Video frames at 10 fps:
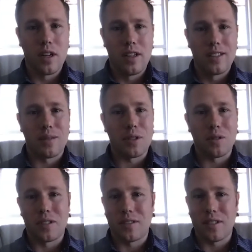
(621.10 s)
somebody
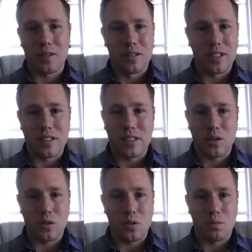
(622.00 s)
who's, you know, 60
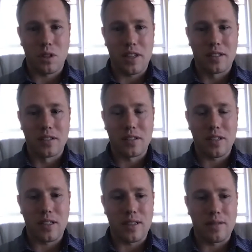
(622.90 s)
years old plus,
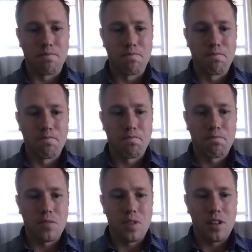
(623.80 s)

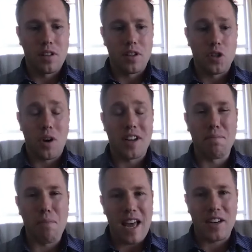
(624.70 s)
you know, trying to
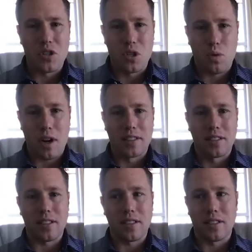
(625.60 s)
manage
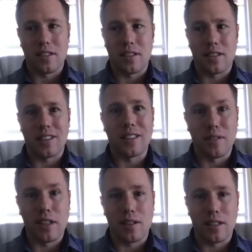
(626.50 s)
stress and to live
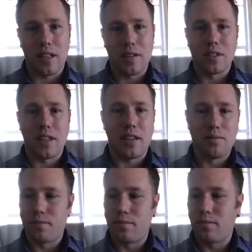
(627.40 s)
a healthy lifestyle?
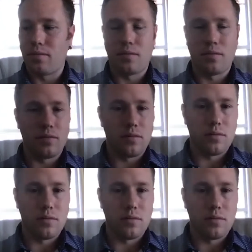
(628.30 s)
Yeah.